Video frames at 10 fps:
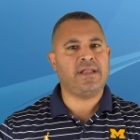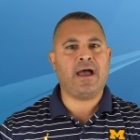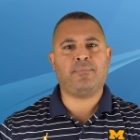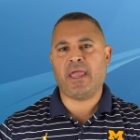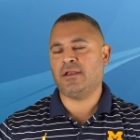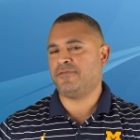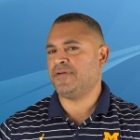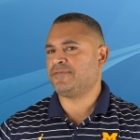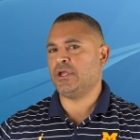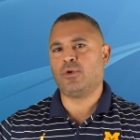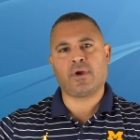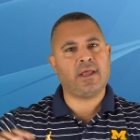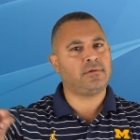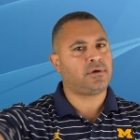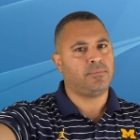not paying the
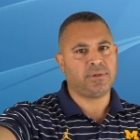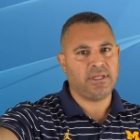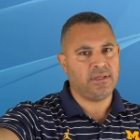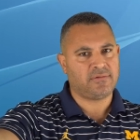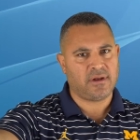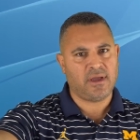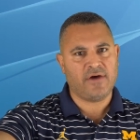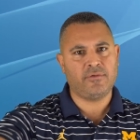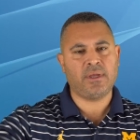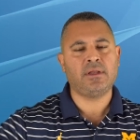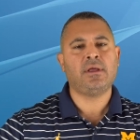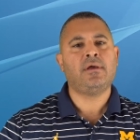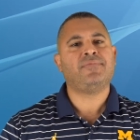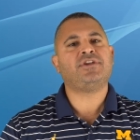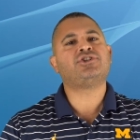$50,000 completely to the government.
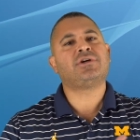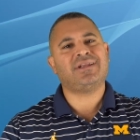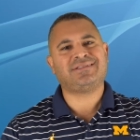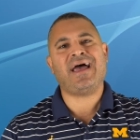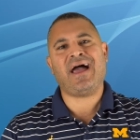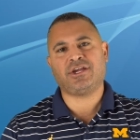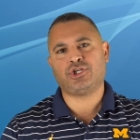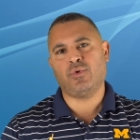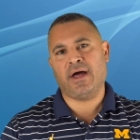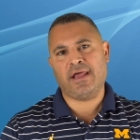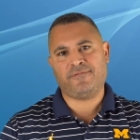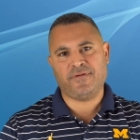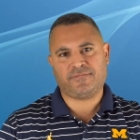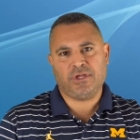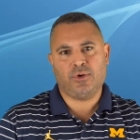They're just going to tax you on that
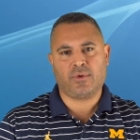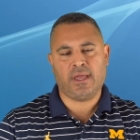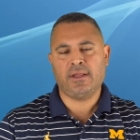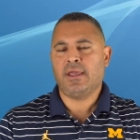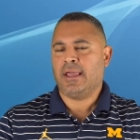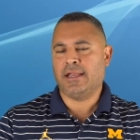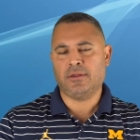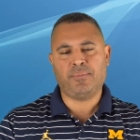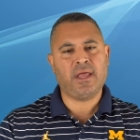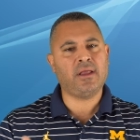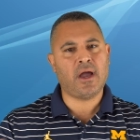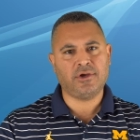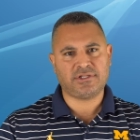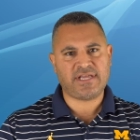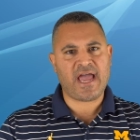$50,000. And depending on
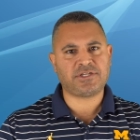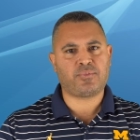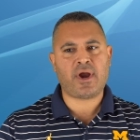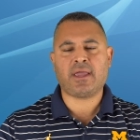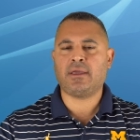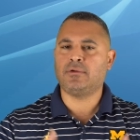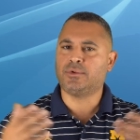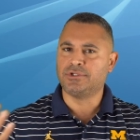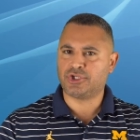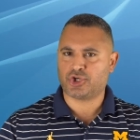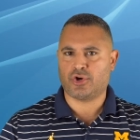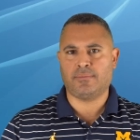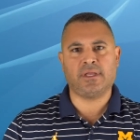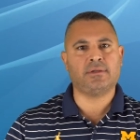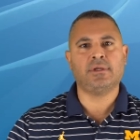your tax bracket will
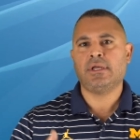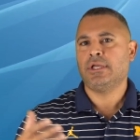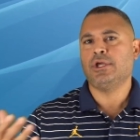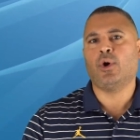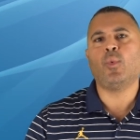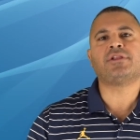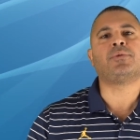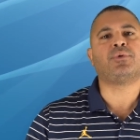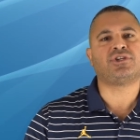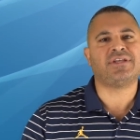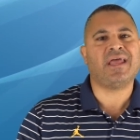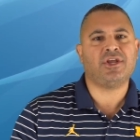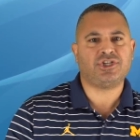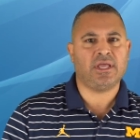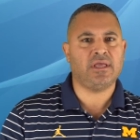determine, what the
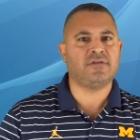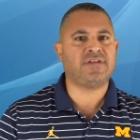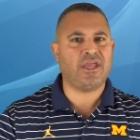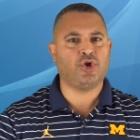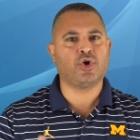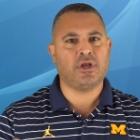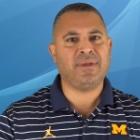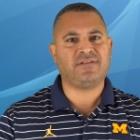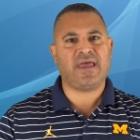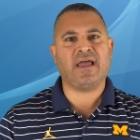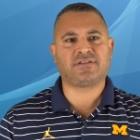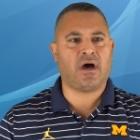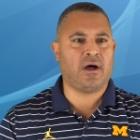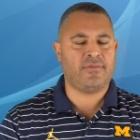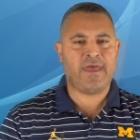percentage is that you're going to be taxed
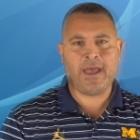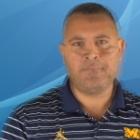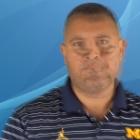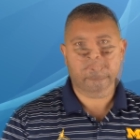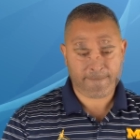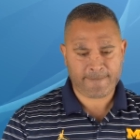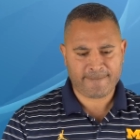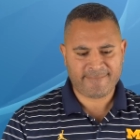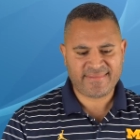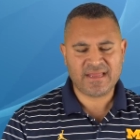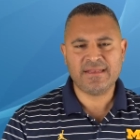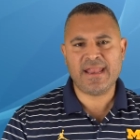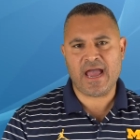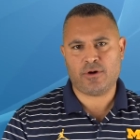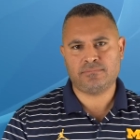on that.
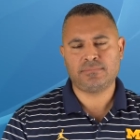Now,